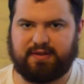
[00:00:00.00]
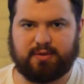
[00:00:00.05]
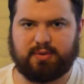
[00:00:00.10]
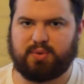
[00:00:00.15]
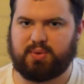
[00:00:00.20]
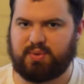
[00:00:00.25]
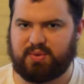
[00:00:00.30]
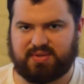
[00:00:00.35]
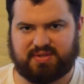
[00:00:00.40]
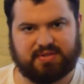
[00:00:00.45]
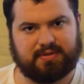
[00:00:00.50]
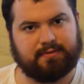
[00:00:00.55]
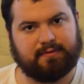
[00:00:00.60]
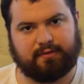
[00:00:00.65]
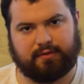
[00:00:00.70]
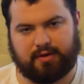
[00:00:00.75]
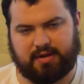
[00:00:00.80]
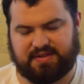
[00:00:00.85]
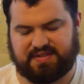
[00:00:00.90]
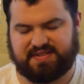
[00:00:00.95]

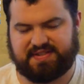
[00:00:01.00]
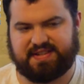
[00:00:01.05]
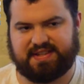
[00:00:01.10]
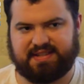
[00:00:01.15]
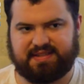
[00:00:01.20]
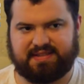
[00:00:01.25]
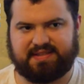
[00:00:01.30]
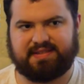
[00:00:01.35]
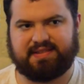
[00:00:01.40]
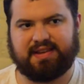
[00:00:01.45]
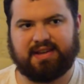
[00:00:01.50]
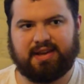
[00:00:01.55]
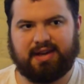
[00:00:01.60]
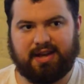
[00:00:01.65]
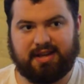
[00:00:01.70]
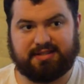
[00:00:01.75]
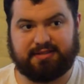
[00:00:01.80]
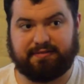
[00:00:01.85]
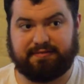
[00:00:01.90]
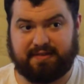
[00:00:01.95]
Fuse, for instance,
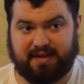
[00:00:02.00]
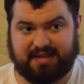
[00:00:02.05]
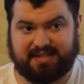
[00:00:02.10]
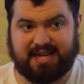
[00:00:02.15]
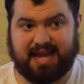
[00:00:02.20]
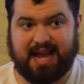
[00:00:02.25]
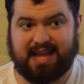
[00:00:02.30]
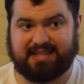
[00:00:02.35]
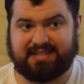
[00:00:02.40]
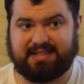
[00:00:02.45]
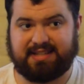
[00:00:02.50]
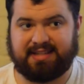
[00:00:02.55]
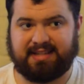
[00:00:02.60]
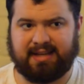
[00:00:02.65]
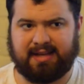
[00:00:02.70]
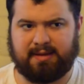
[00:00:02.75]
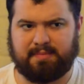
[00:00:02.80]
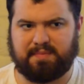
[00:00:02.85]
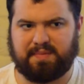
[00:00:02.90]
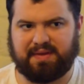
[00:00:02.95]
is a
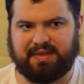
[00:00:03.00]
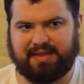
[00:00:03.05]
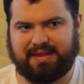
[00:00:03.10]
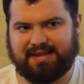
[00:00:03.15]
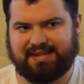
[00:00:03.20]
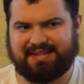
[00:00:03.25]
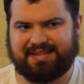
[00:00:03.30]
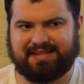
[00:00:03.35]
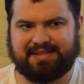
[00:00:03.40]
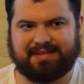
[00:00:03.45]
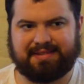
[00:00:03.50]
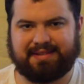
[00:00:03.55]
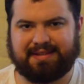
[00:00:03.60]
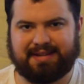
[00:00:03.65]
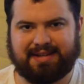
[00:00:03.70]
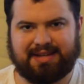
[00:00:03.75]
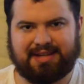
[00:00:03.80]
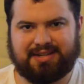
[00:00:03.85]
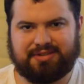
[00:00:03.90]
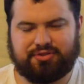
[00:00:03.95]
fantastic game, but
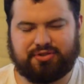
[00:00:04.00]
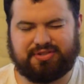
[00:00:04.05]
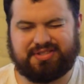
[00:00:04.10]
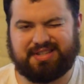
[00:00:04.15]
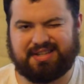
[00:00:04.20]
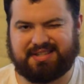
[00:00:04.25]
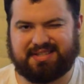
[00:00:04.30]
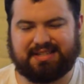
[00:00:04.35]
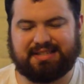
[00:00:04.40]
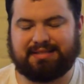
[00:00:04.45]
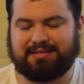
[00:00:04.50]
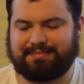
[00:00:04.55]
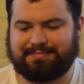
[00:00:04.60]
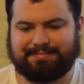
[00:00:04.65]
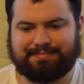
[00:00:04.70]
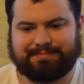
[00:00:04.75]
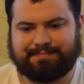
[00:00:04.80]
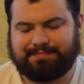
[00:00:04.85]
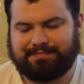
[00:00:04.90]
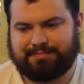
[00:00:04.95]
this just
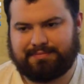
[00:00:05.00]
doesn't